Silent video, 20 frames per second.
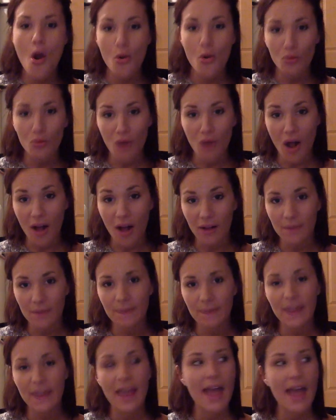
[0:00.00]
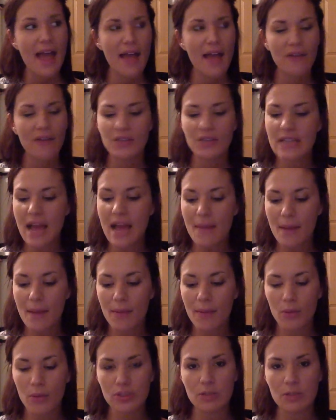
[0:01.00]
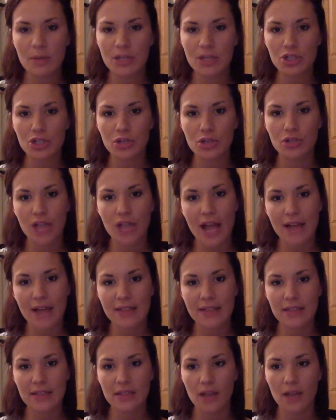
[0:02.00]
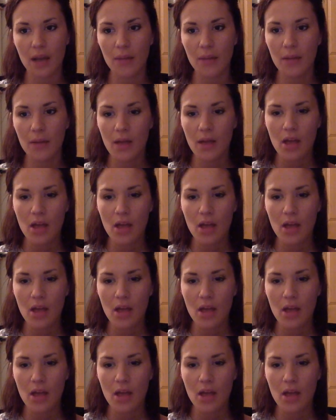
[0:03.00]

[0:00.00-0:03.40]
Wrong. Every time I post a picture of Jax in the tub,